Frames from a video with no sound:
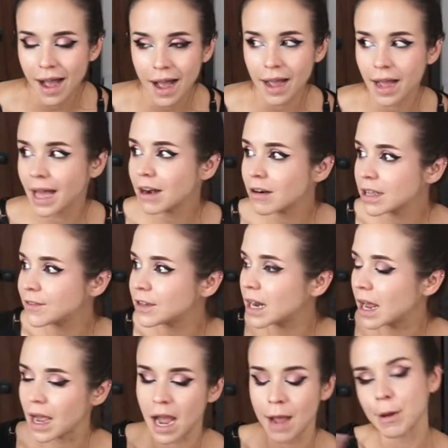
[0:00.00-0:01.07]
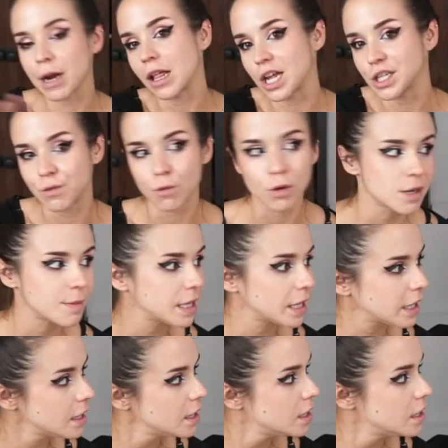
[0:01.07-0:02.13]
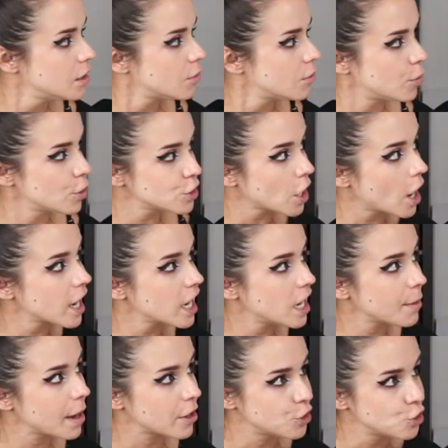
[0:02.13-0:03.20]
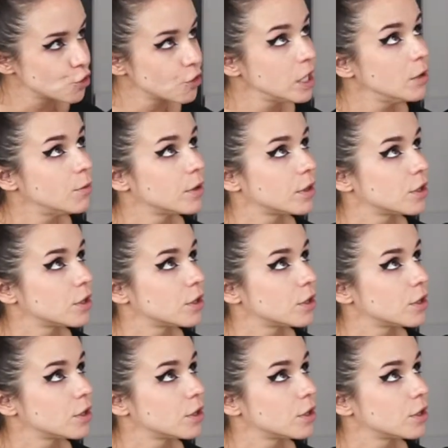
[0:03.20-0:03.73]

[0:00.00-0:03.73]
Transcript: I don't even. I'm at a lost word. I mean, like we're talking about a tree with a